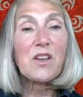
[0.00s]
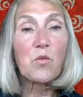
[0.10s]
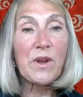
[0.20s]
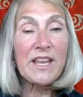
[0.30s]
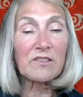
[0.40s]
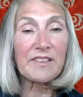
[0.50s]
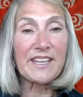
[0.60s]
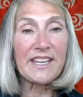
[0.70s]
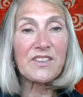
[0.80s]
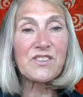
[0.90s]

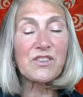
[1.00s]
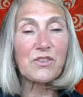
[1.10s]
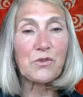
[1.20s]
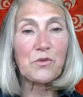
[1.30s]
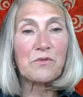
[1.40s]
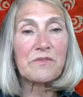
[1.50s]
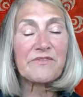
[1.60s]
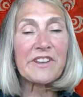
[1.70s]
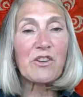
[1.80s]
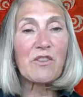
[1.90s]
weekly to
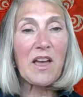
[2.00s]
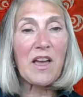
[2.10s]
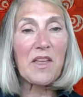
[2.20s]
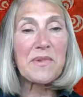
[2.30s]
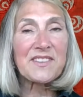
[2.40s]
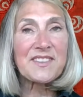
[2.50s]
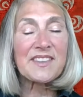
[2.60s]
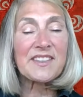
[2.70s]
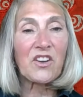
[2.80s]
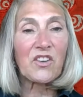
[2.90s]
figure out the best
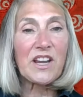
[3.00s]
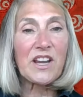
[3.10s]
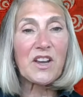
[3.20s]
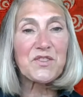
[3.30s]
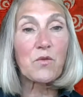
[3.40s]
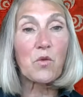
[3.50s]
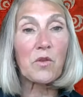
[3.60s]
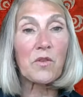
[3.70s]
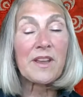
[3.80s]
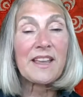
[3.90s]
scenarios
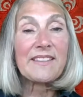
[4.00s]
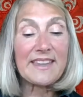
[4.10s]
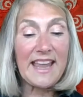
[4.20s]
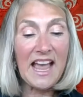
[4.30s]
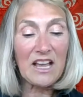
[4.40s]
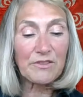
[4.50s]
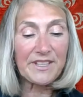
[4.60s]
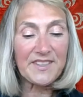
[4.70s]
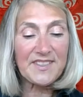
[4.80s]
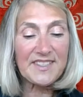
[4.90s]
for the Acklin
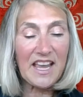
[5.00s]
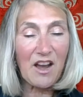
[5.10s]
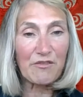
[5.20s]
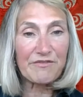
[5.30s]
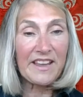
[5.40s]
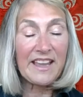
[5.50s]
itself.